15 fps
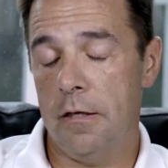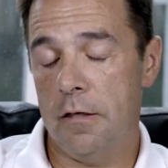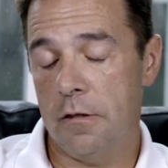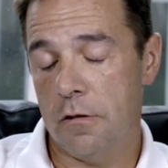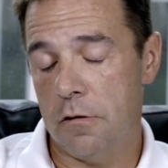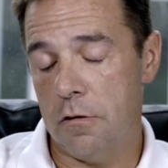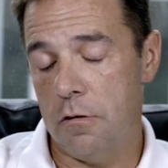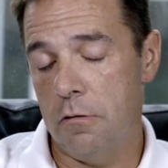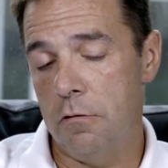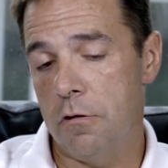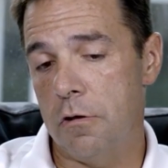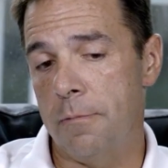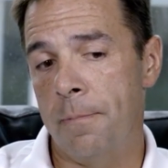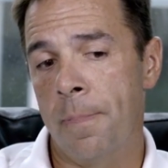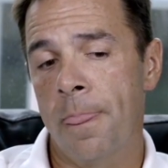the
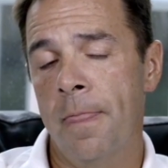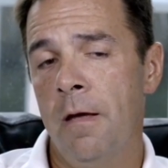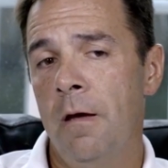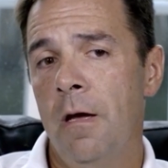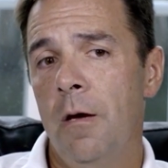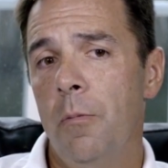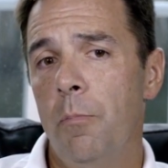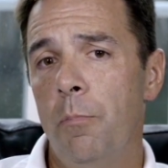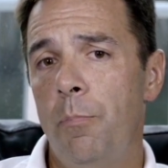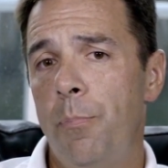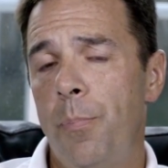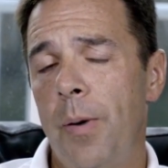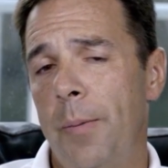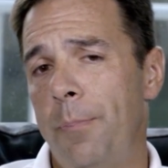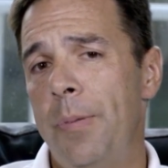institution.
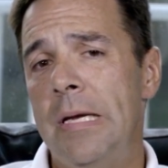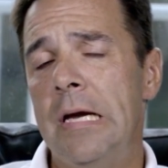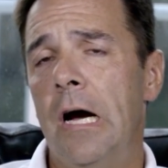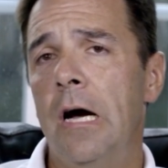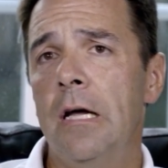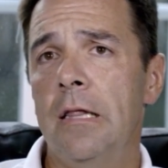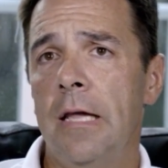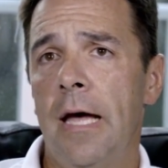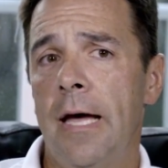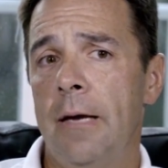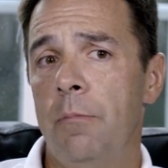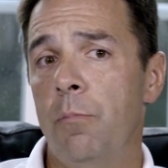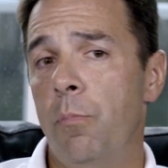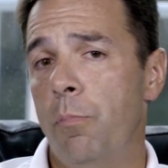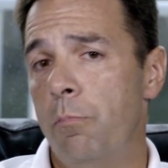But beyond
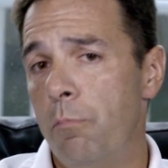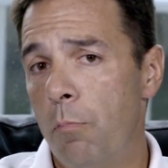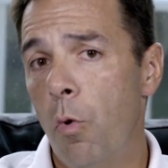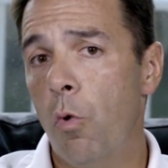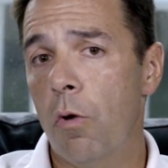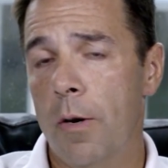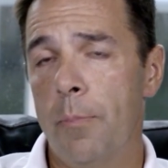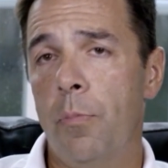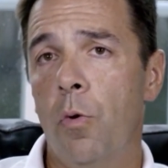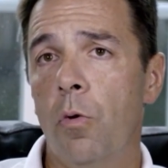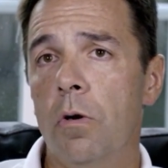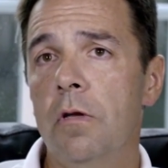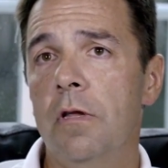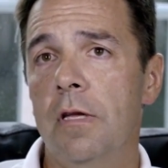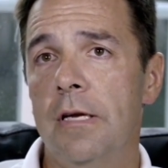that, more
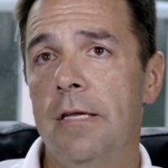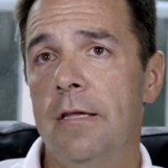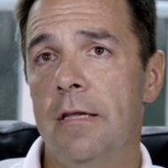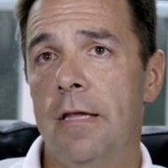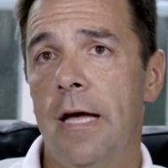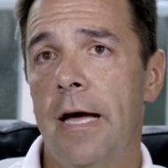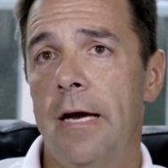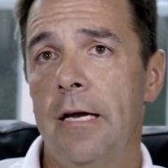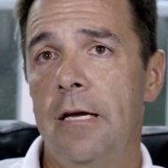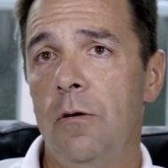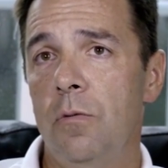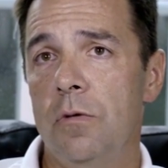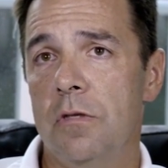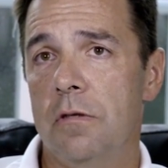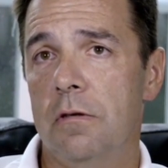importantly than that, he
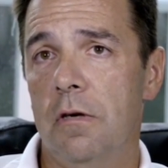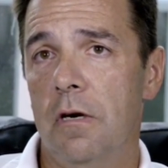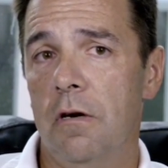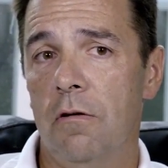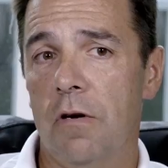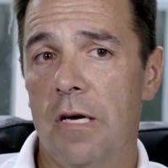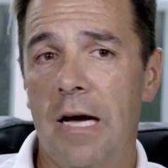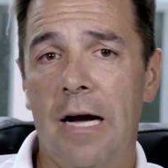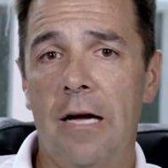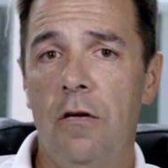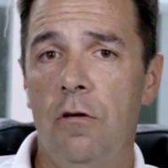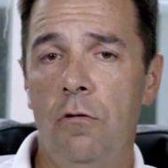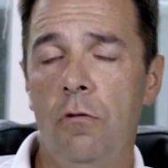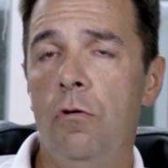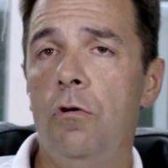was a guy
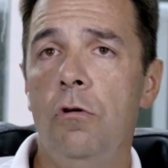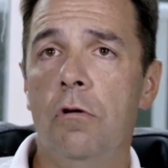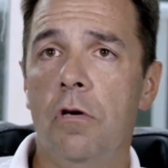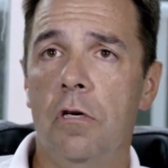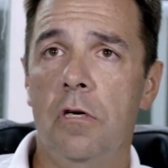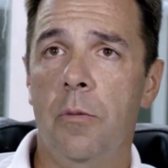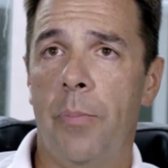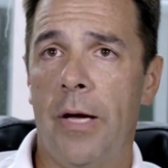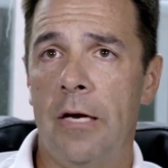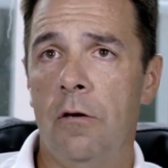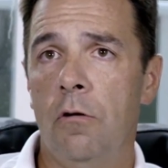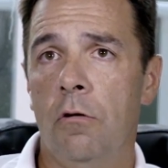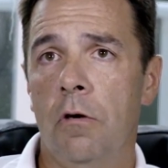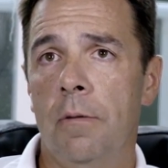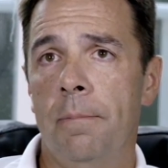you knew you could
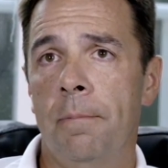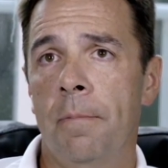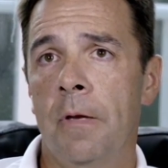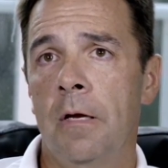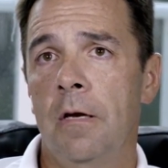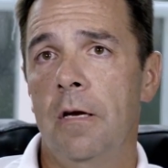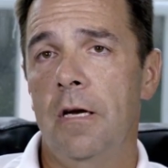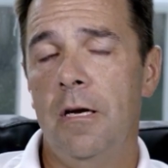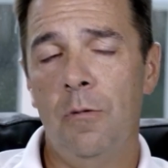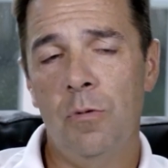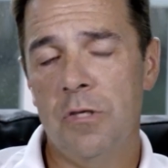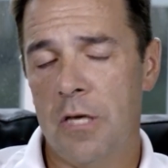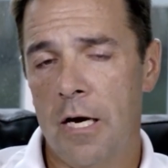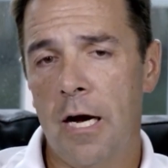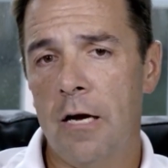depend on. He
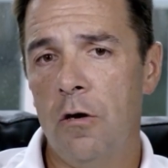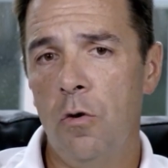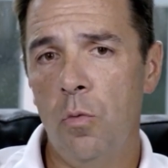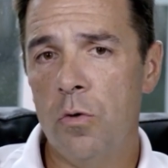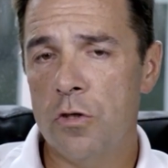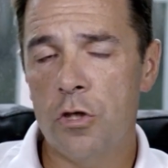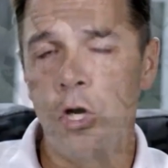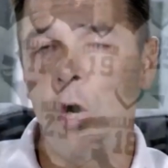was a guy who was